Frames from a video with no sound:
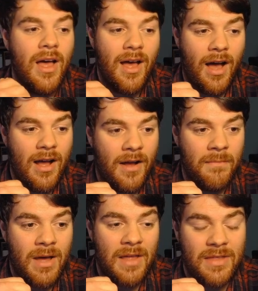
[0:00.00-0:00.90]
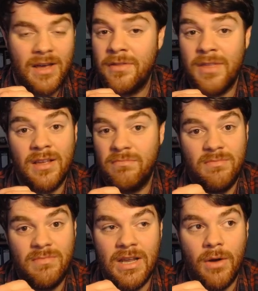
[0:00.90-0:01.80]
And I think,
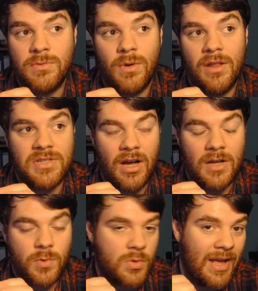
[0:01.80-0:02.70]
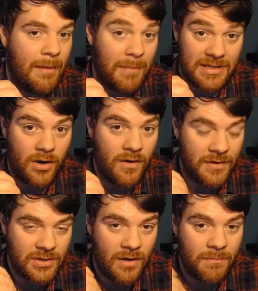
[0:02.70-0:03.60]
it's one of those cards which will get better
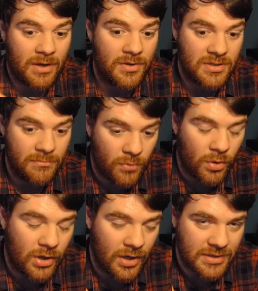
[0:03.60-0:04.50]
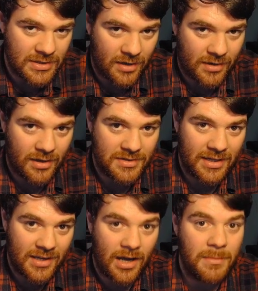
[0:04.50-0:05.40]
over time because the more light and dark cards
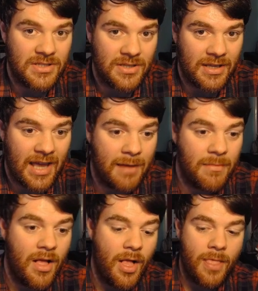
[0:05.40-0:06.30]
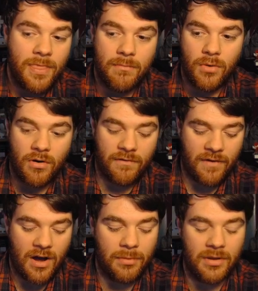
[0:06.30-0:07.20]
that come into the game, the more
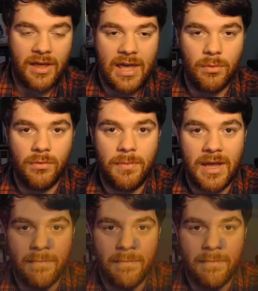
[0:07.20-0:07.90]
viable he will be.